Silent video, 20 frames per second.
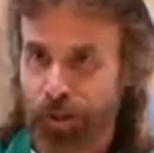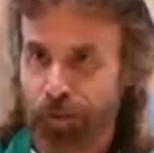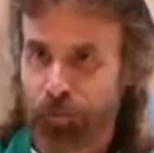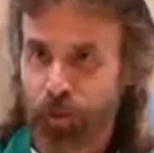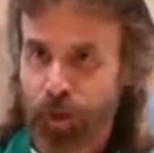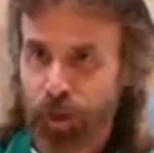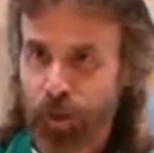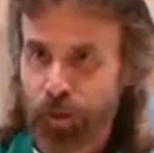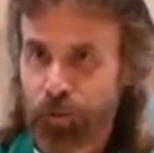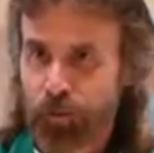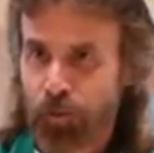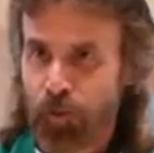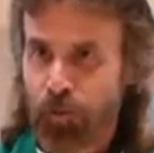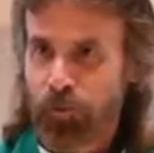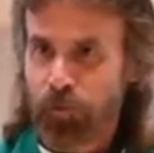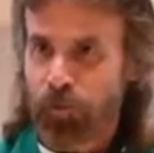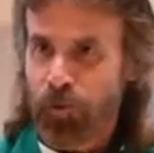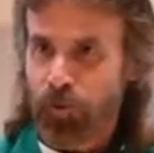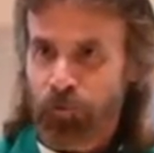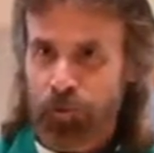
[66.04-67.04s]
Where are you old
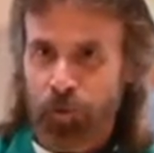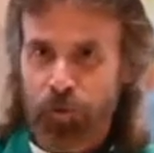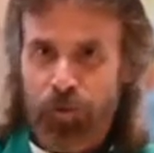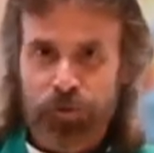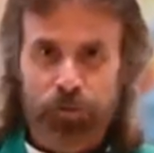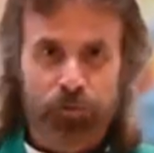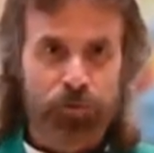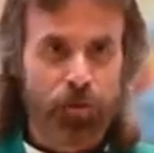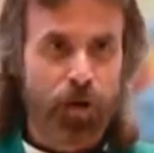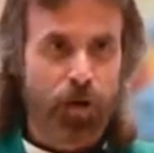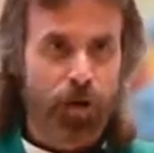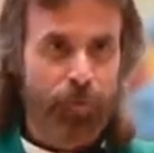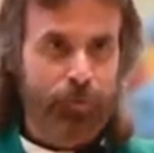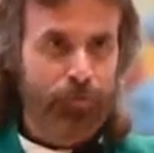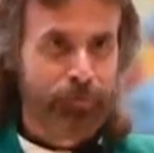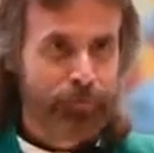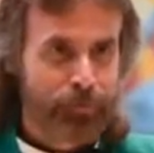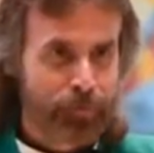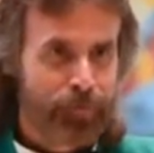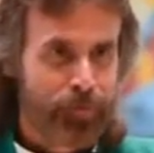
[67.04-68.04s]
folks from?
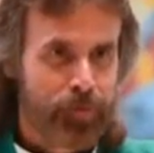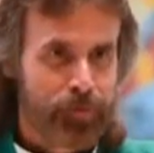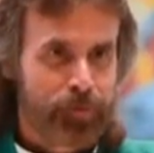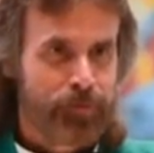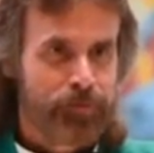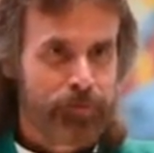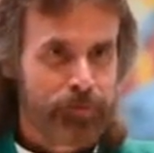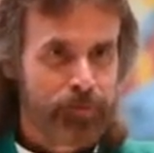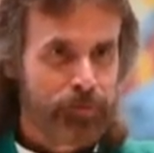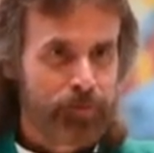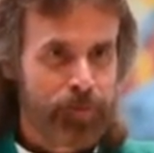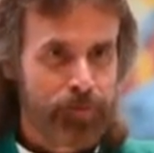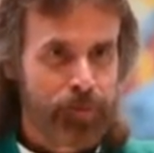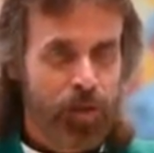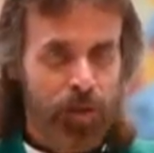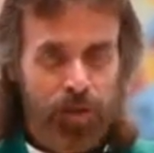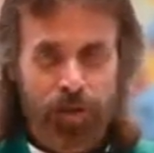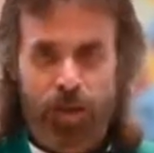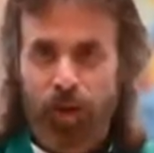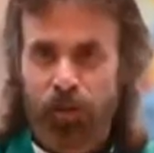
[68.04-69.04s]

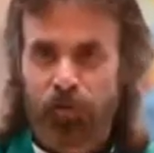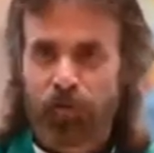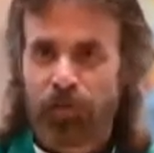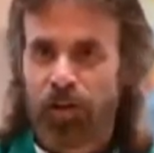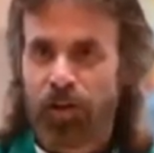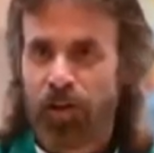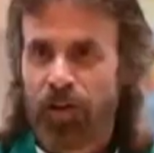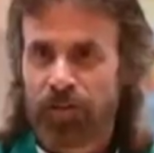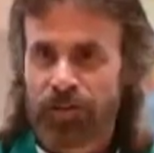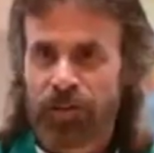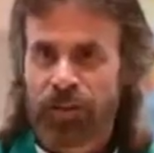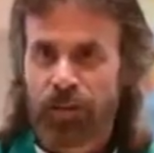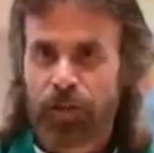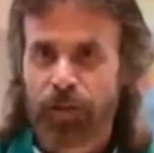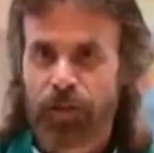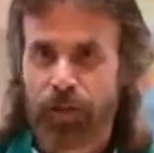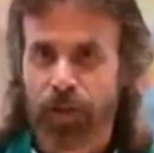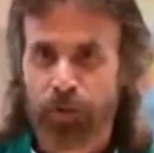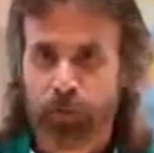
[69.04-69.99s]
I'll skip that